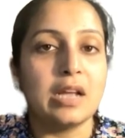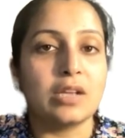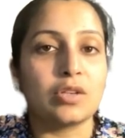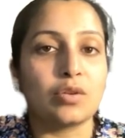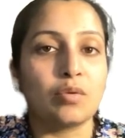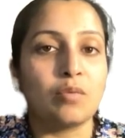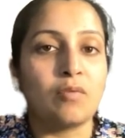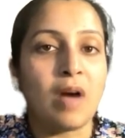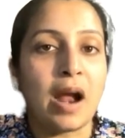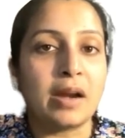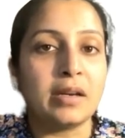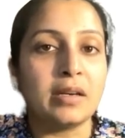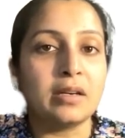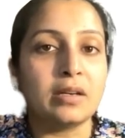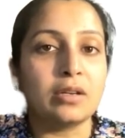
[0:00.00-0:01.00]
So
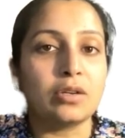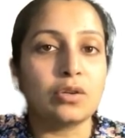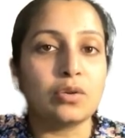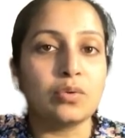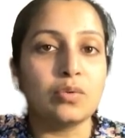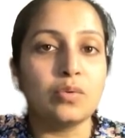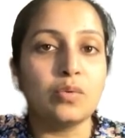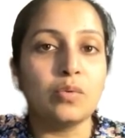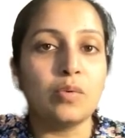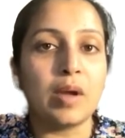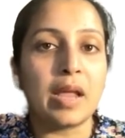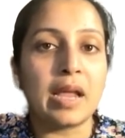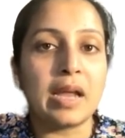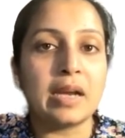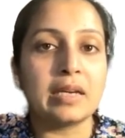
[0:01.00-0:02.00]
1, 2,
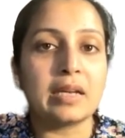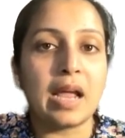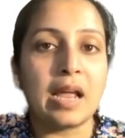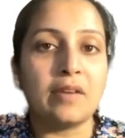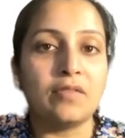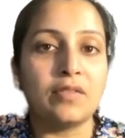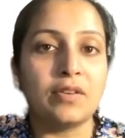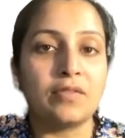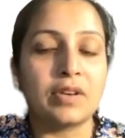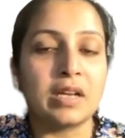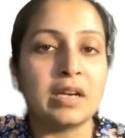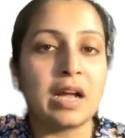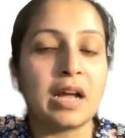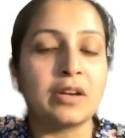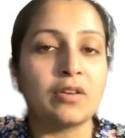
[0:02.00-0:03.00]
8 and
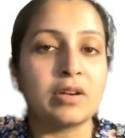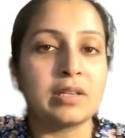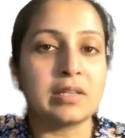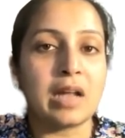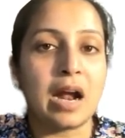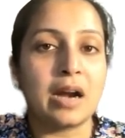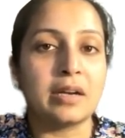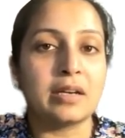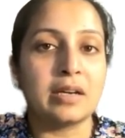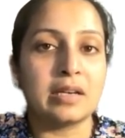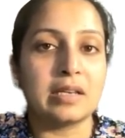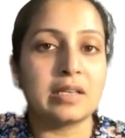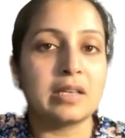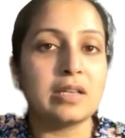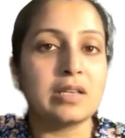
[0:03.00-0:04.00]
15 are your start
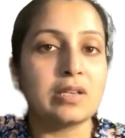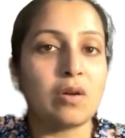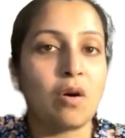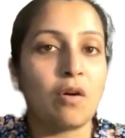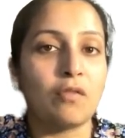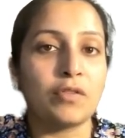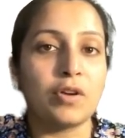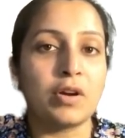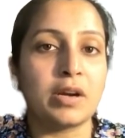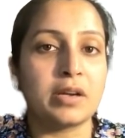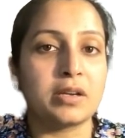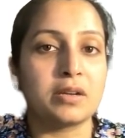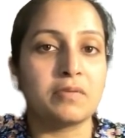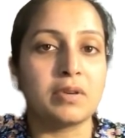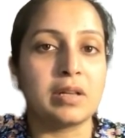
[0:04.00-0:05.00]
indices of your
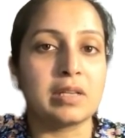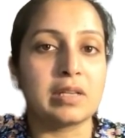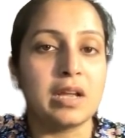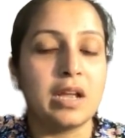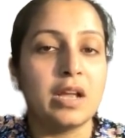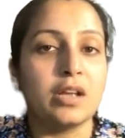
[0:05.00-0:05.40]
intervals.